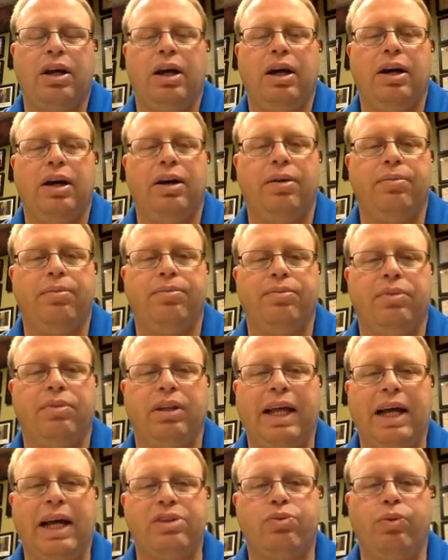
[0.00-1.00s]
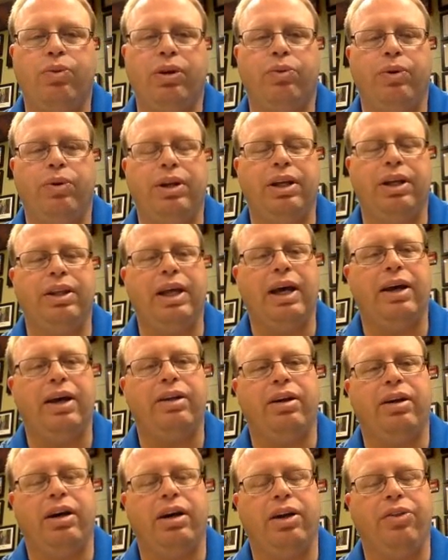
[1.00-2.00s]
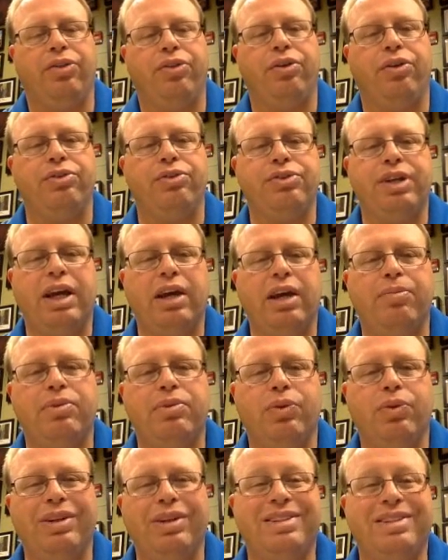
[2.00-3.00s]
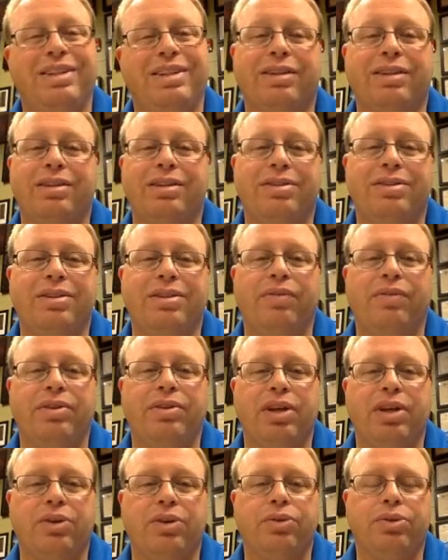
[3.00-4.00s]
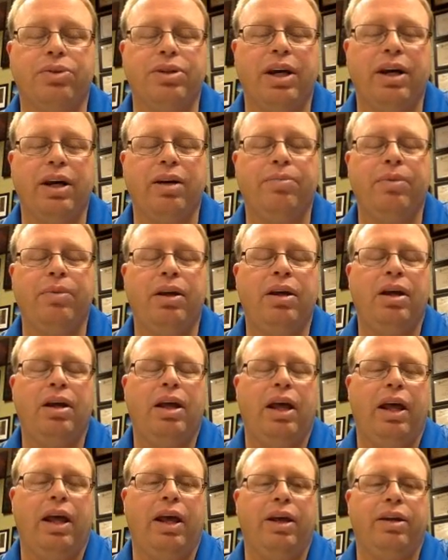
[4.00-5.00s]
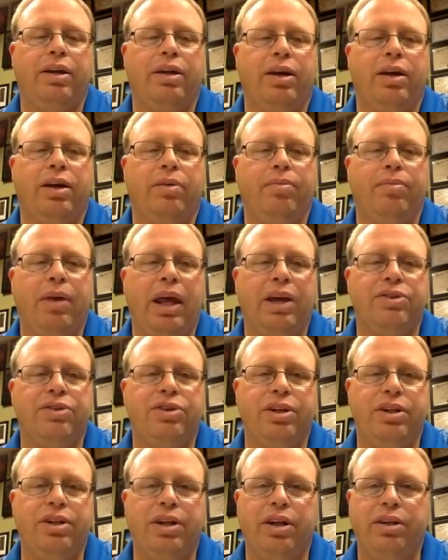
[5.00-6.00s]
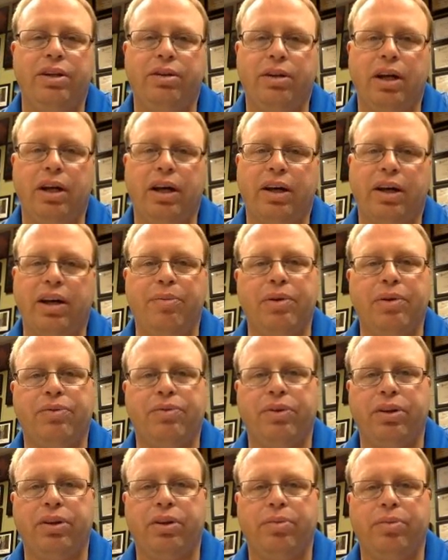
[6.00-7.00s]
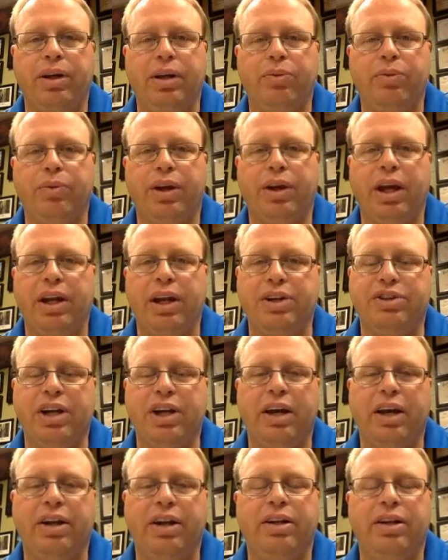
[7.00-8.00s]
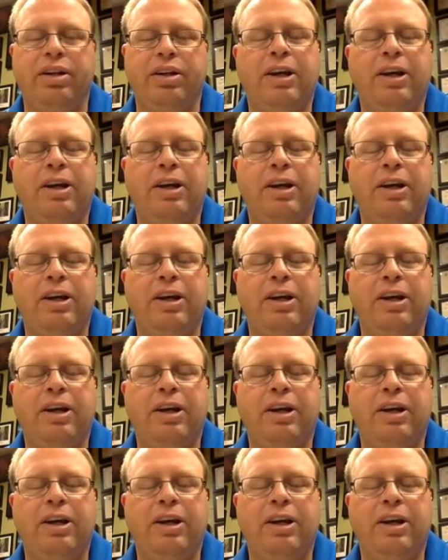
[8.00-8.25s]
Last week we did that on Thursday between 6 and 7 Central Time, and Angie did come in for a little bit and we kind of chatted.